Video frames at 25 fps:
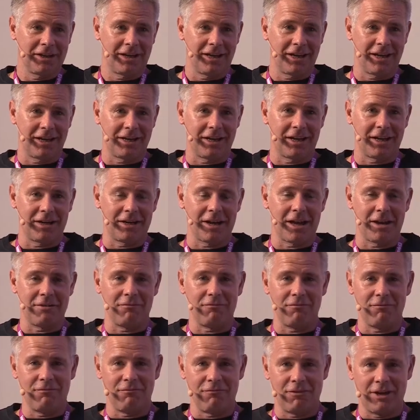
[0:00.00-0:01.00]
And
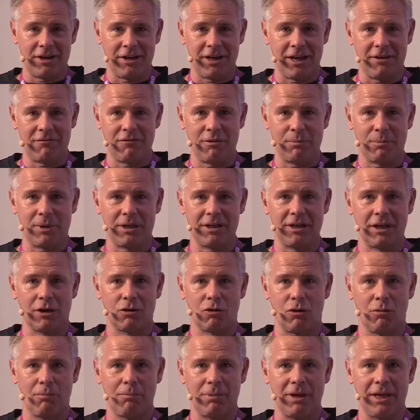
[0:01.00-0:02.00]
when everybody are
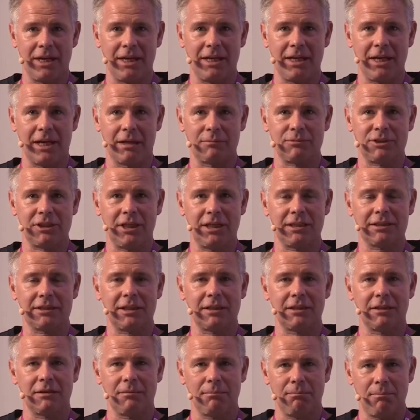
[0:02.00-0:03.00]
complaining, I'm saying
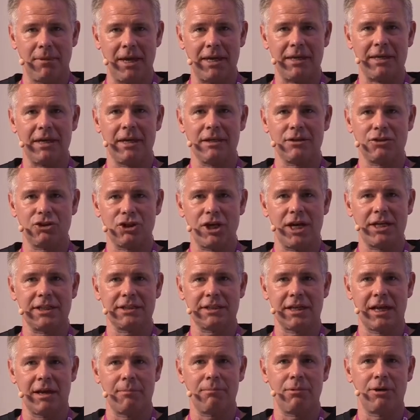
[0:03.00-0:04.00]
that making
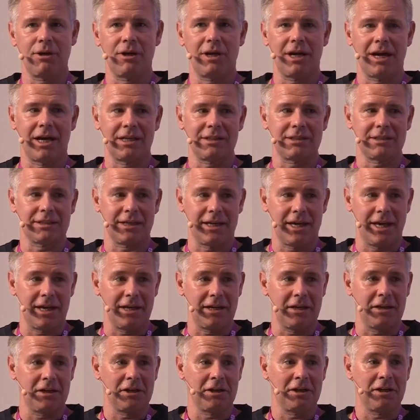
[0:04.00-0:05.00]
change happen at
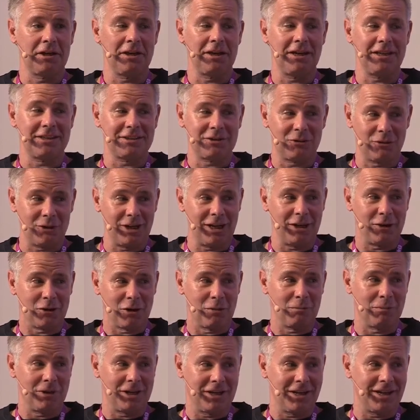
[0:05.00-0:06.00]
scale is really
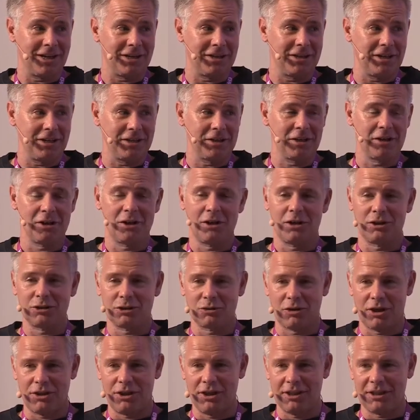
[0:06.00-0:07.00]
complicated.
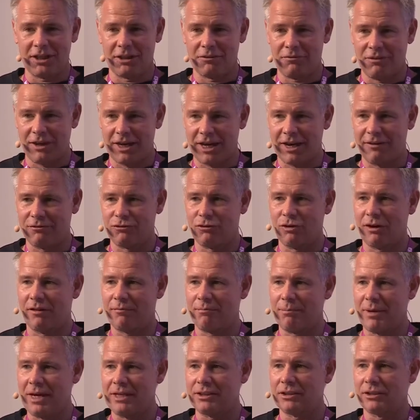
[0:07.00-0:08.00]
So I think that we have to
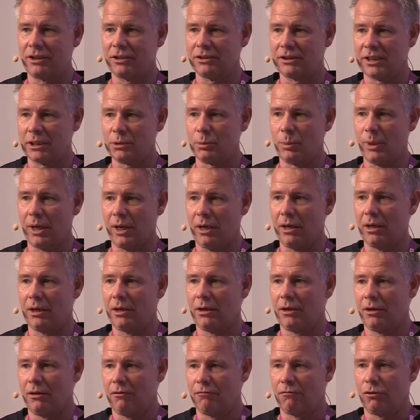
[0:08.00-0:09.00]
have patience as well
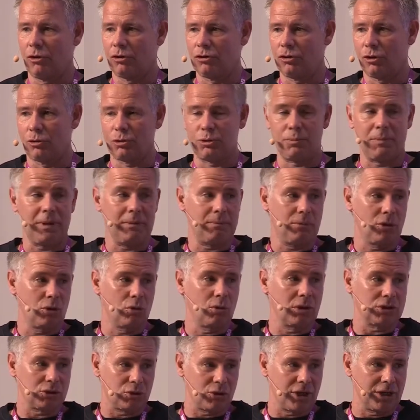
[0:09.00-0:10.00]
for those people
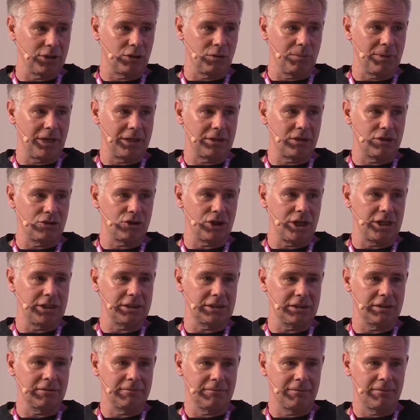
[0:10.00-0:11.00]
who are trying to make the
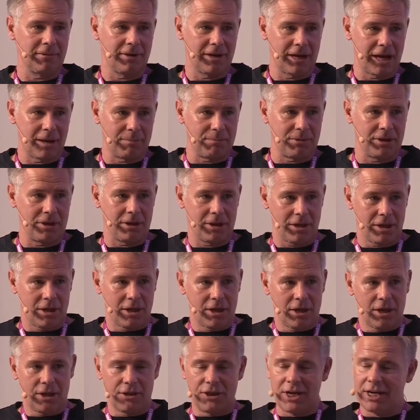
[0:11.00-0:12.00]
change happen.
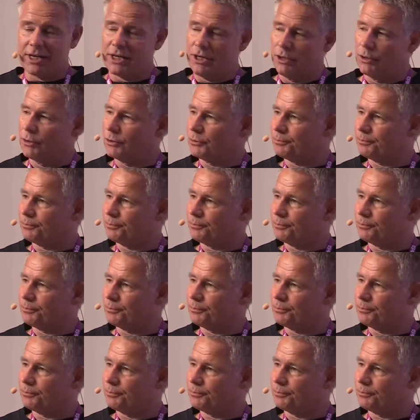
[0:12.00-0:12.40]
Thank you.